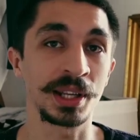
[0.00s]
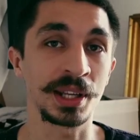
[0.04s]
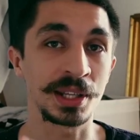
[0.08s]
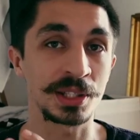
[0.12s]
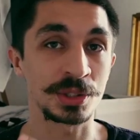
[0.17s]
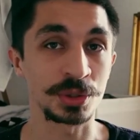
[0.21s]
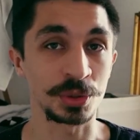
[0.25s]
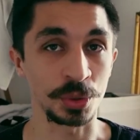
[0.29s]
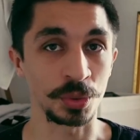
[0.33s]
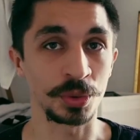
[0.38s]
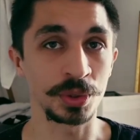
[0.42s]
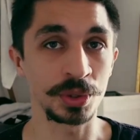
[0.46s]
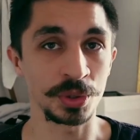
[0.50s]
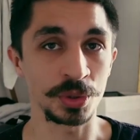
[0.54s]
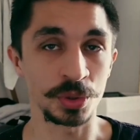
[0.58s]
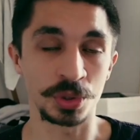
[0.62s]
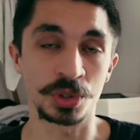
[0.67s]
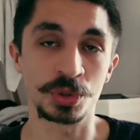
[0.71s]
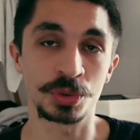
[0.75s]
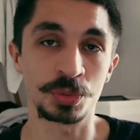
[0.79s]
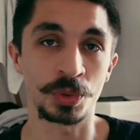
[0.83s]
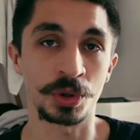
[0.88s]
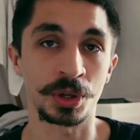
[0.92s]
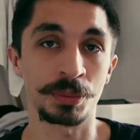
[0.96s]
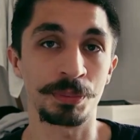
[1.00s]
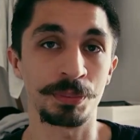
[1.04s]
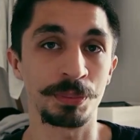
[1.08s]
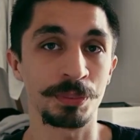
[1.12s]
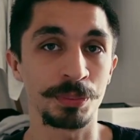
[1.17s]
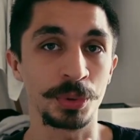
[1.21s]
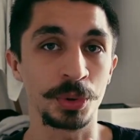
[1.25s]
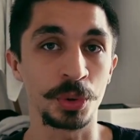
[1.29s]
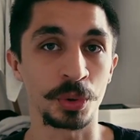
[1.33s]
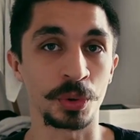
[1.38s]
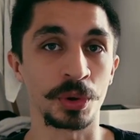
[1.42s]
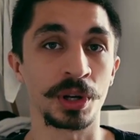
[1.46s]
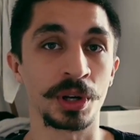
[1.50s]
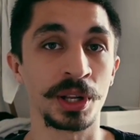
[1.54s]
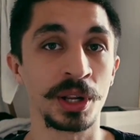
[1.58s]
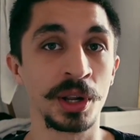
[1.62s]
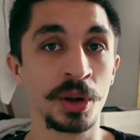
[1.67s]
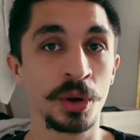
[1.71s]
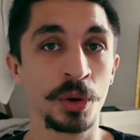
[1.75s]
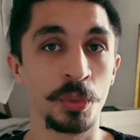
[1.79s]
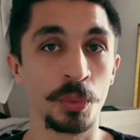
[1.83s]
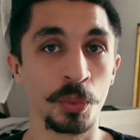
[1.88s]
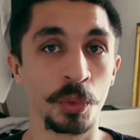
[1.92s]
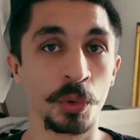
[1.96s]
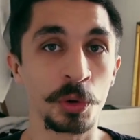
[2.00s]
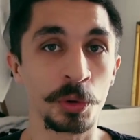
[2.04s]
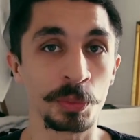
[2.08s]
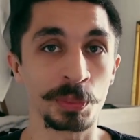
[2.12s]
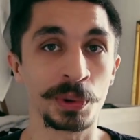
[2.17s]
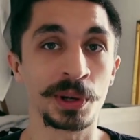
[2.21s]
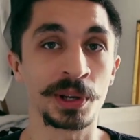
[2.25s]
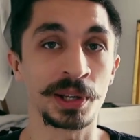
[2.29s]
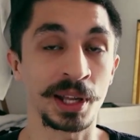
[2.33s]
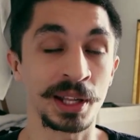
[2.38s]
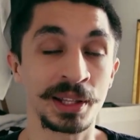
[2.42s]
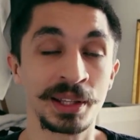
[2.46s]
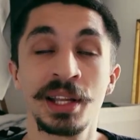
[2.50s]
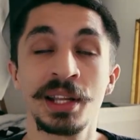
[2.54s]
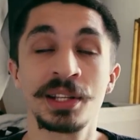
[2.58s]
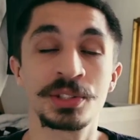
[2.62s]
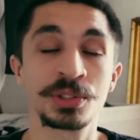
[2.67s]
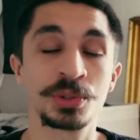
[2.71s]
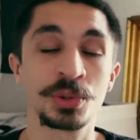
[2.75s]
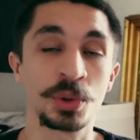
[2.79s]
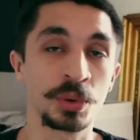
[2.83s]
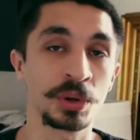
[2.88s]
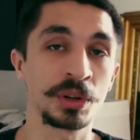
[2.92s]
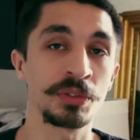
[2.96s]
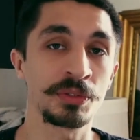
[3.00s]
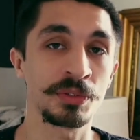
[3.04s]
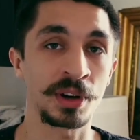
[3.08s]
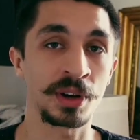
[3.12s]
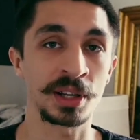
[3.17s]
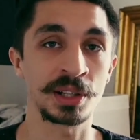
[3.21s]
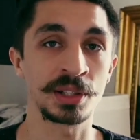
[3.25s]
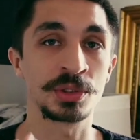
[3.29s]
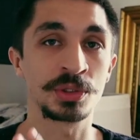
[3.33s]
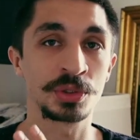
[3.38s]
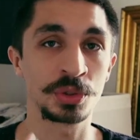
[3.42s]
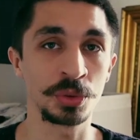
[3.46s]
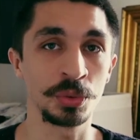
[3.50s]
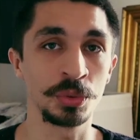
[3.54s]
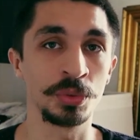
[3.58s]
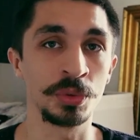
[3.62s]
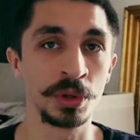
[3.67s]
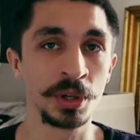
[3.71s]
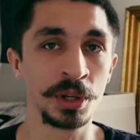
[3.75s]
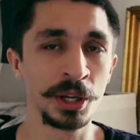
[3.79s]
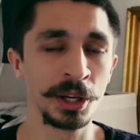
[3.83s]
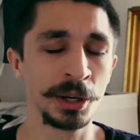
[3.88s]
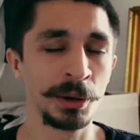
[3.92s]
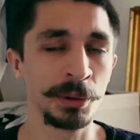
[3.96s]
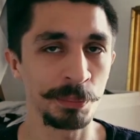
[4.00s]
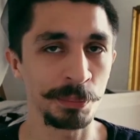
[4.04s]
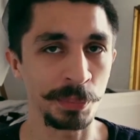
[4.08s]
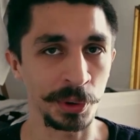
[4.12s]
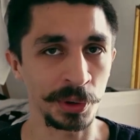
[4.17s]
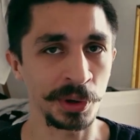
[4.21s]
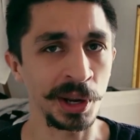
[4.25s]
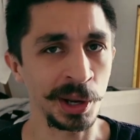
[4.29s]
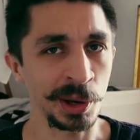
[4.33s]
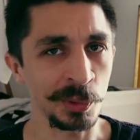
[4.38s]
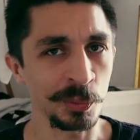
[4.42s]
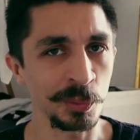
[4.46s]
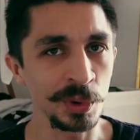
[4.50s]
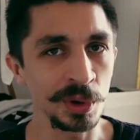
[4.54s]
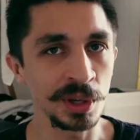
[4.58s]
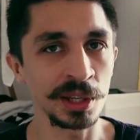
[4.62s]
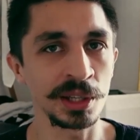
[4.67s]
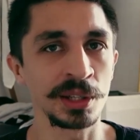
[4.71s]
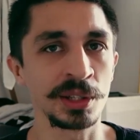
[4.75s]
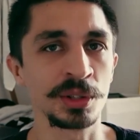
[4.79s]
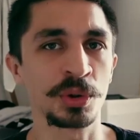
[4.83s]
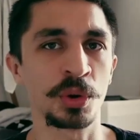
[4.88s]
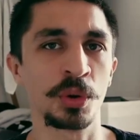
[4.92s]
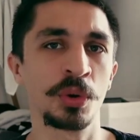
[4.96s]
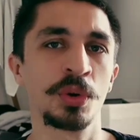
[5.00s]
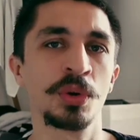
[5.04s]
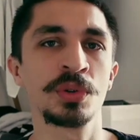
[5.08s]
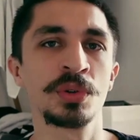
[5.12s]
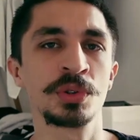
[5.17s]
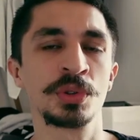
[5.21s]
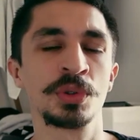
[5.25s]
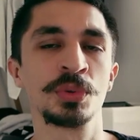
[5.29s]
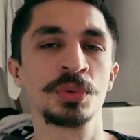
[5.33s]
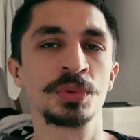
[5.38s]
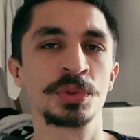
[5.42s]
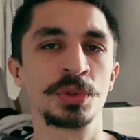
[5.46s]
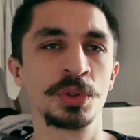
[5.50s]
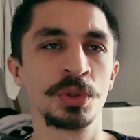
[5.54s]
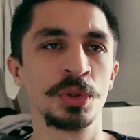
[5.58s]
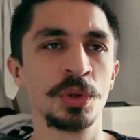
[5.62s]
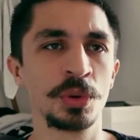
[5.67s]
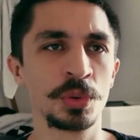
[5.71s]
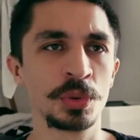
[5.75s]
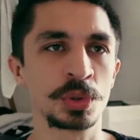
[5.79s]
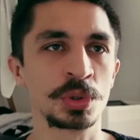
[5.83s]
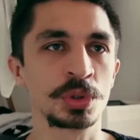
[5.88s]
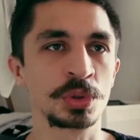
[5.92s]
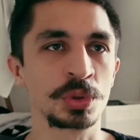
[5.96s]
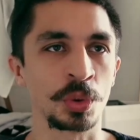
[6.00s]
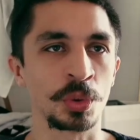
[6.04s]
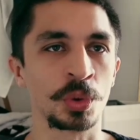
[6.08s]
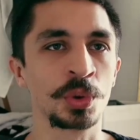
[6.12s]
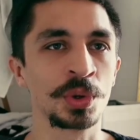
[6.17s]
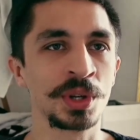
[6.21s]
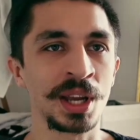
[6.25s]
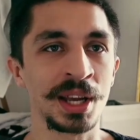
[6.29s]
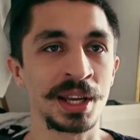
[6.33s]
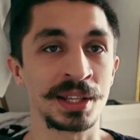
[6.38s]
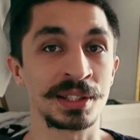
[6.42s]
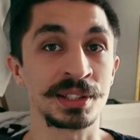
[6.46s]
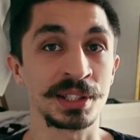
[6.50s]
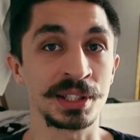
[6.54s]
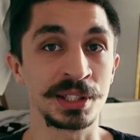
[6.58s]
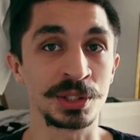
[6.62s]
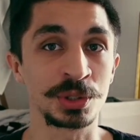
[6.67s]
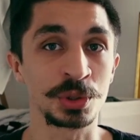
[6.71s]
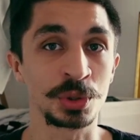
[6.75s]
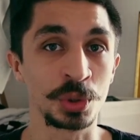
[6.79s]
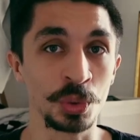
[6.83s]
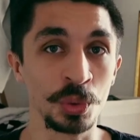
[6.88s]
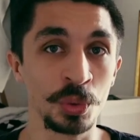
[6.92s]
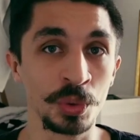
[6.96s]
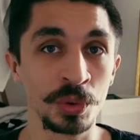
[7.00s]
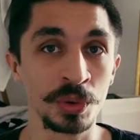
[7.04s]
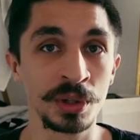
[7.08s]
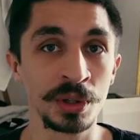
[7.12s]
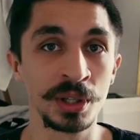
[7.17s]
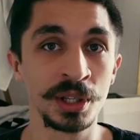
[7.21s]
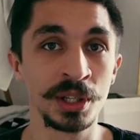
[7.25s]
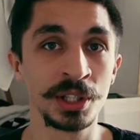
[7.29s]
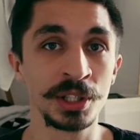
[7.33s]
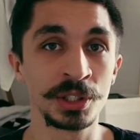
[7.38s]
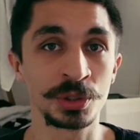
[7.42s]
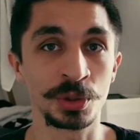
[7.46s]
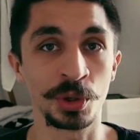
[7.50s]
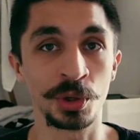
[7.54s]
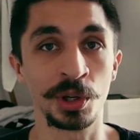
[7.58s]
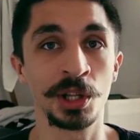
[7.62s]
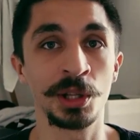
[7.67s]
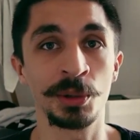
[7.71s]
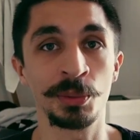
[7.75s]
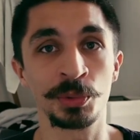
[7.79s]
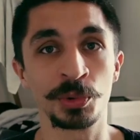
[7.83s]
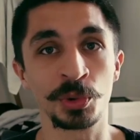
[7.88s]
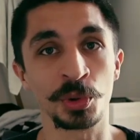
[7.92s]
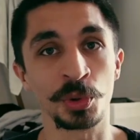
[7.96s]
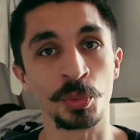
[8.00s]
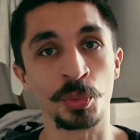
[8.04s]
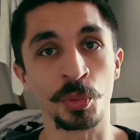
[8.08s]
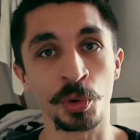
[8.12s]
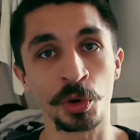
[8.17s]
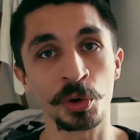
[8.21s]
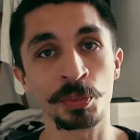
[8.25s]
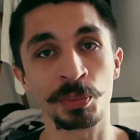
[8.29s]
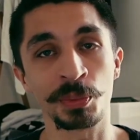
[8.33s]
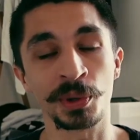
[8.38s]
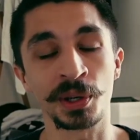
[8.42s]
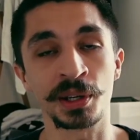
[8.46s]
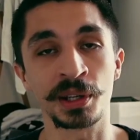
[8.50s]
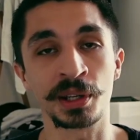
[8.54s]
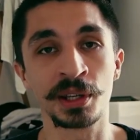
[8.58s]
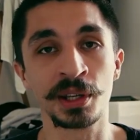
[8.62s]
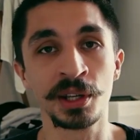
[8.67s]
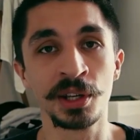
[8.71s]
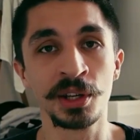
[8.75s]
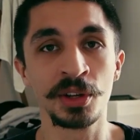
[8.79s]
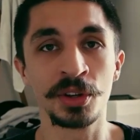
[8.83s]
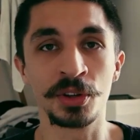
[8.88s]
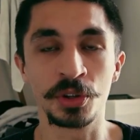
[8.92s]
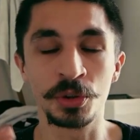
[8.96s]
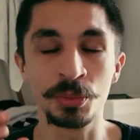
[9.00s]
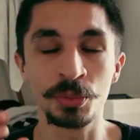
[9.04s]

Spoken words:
a story, you just want to purely world build, and that's totally fine too. But I will encourage you to use story as a tool to help your world building. You